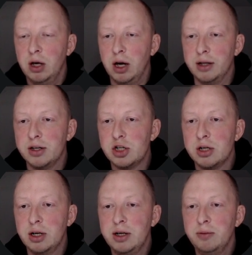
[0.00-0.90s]

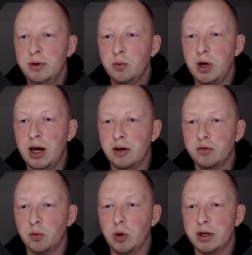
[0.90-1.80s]
Additionally, we have
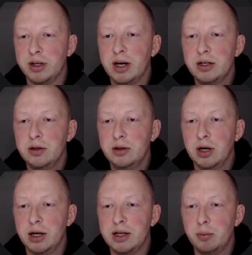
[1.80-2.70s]
one getter,
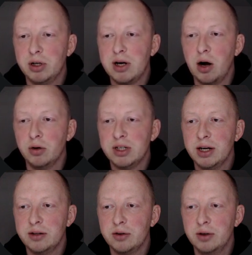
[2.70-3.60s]
a double count
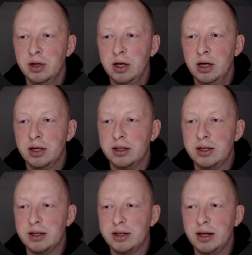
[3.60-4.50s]
getter,
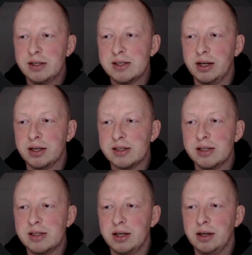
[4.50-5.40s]
that takes the
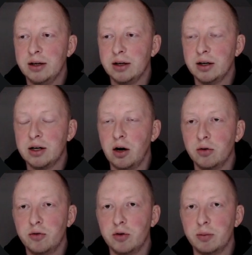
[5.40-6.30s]
existing count
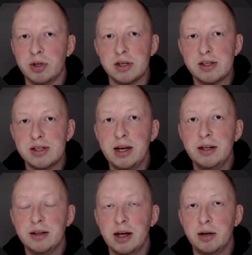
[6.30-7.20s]
from the
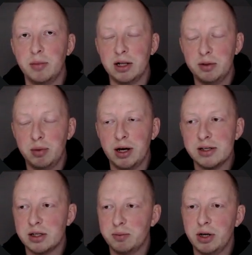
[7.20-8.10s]
state and multiplies
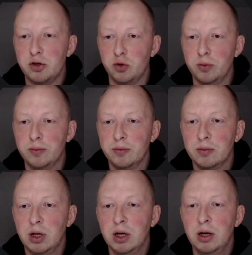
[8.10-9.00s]
it by 2.
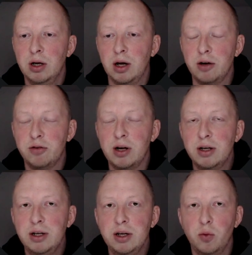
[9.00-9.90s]
And
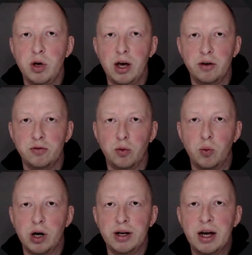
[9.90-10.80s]
finally, we have
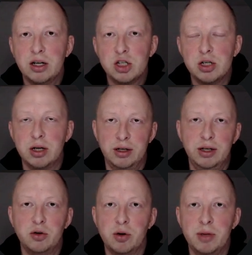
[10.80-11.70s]
one action, an
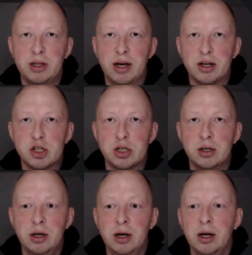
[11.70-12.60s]
increment
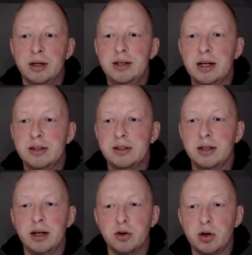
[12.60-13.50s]
action, that
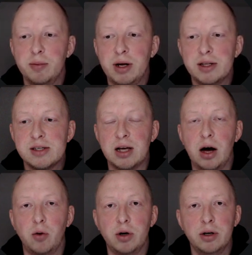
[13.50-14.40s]
increments
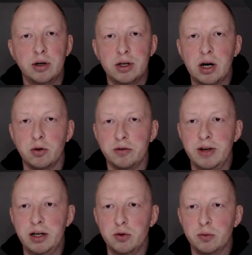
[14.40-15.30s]
our count
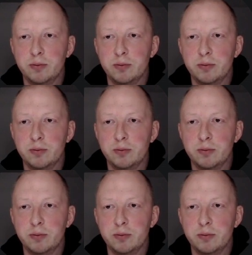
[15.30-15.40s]
value.